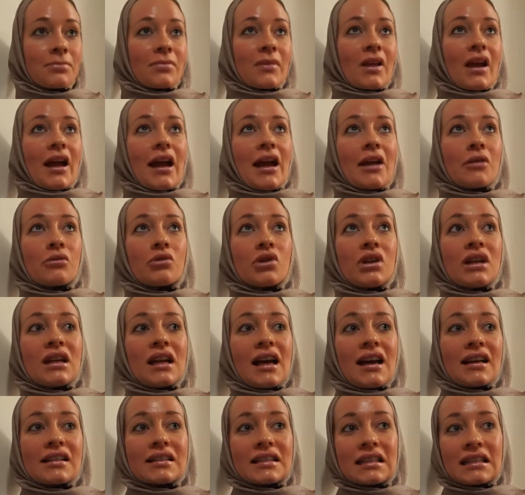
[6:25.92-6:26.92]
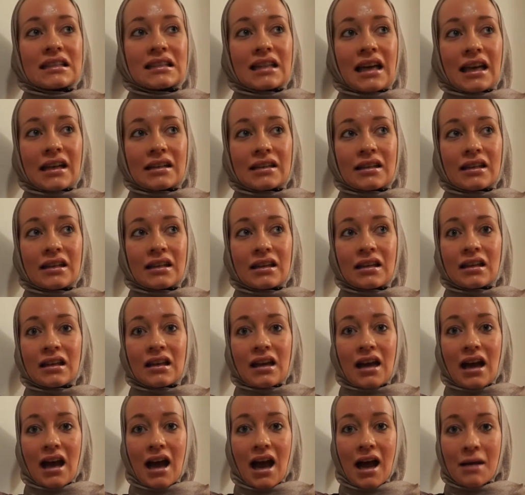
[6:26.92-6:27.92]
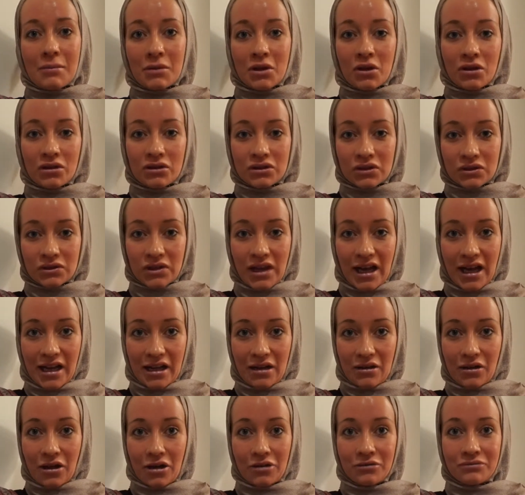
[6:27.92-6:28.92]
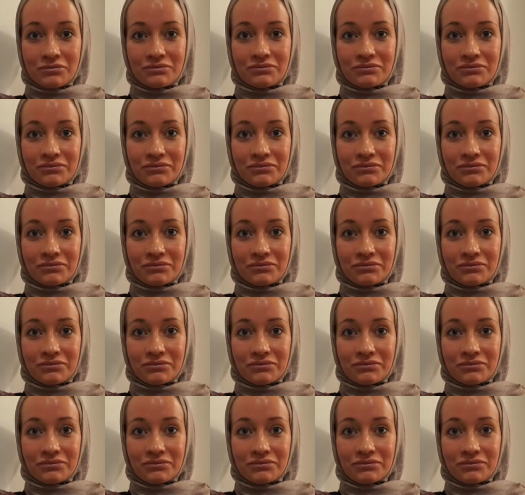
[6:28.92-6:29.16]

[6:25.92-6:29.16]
I'm realizing that I'm going to die, you know?